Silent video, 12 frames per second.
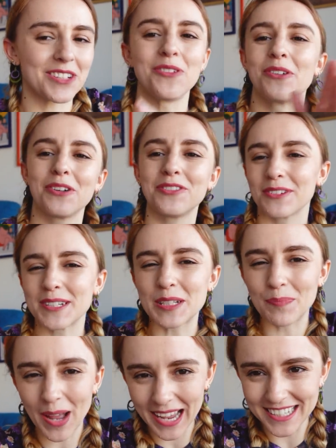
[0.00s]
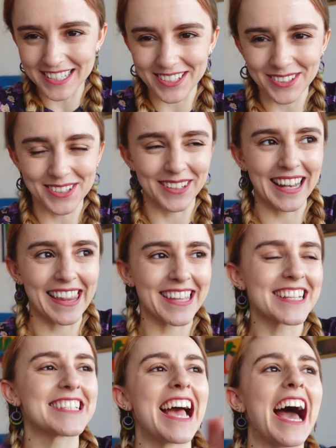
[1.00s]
or if you're inspired to do something like this,